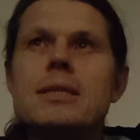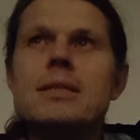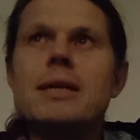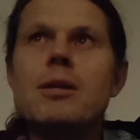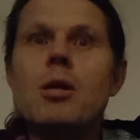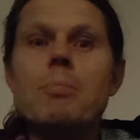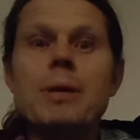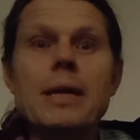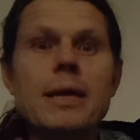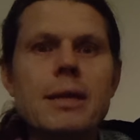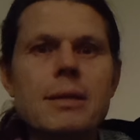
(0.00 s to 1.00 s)
there are
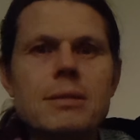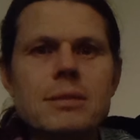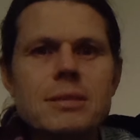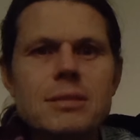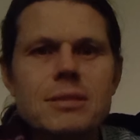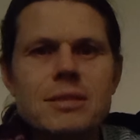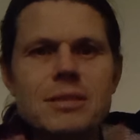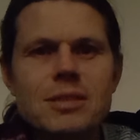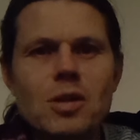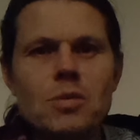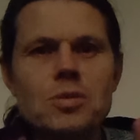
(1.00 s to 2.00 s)
beings,
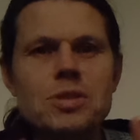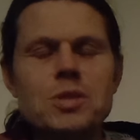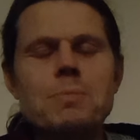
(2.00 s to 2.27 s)
conscious